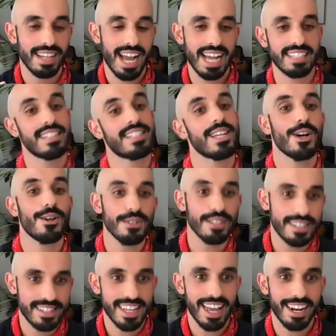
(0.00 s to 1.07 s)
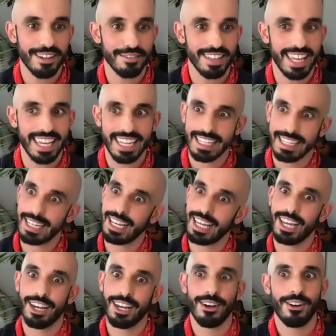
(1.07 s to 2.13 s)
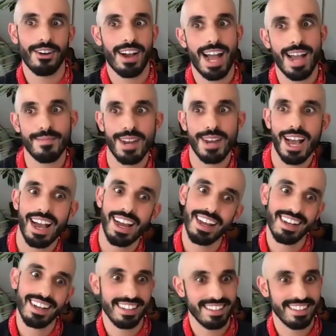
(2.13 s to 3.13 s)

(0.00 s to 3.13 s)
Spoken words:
has its own set of like, oh, I'm not